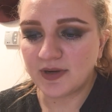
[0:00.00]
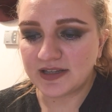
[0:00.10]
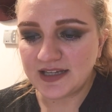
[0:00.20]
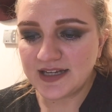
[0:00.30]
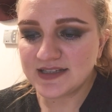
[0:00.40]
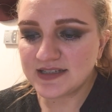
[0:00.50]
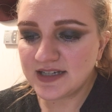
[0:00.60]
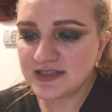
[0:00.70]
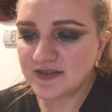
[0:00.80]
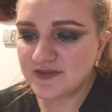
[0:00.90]
but the
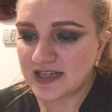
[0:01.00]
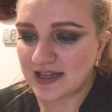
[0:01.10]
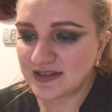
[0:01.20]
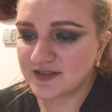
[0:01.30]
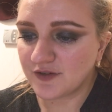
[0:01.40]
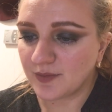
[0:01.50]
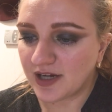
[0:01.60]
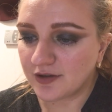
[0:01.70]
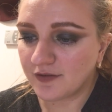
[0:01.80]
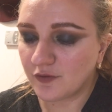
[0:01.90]
incidence of deaths from
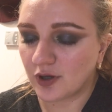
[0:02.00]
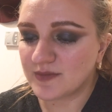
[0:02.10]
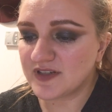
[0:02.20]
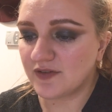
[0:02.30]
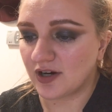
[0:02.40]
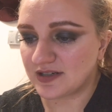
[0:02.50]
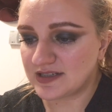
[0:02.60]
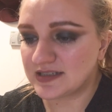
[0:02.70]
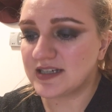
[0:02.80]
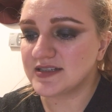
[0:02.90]
other forms of heart
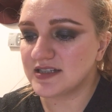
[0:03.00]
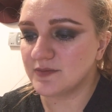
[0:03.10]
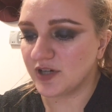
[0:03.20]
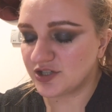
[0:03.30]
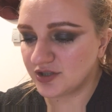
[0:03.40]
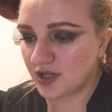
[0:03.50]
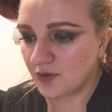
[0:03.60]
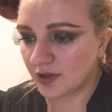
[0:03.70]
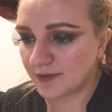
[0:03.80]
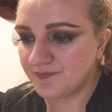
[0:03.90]
disease is much
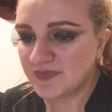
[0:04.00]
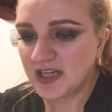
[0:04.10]
lower.